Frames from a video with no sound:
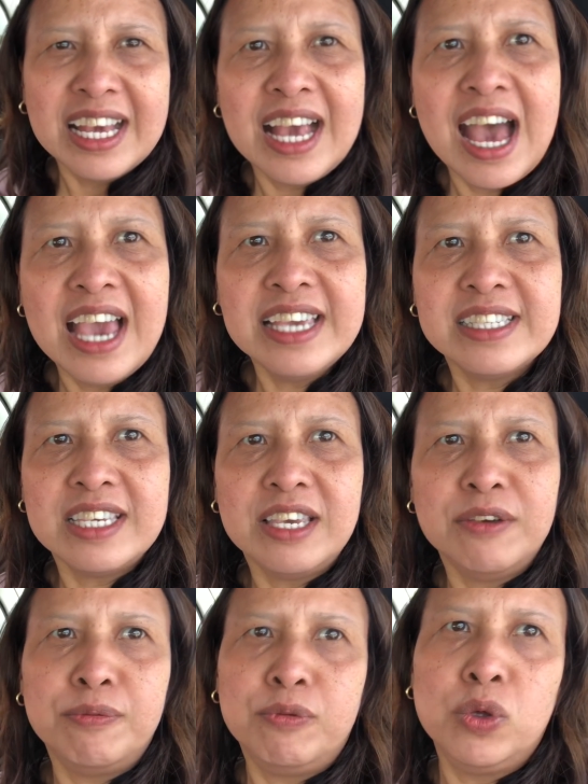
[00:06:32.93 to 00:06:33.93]
guys,
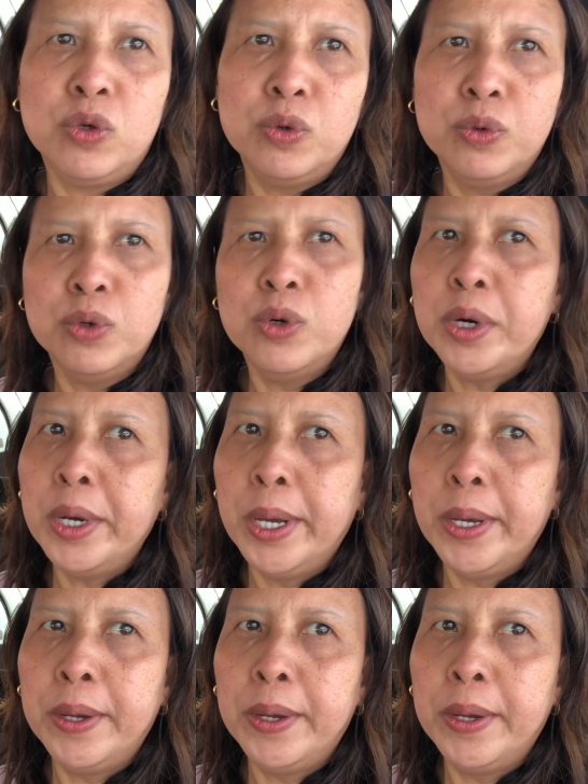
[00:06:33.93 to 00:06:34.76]
if you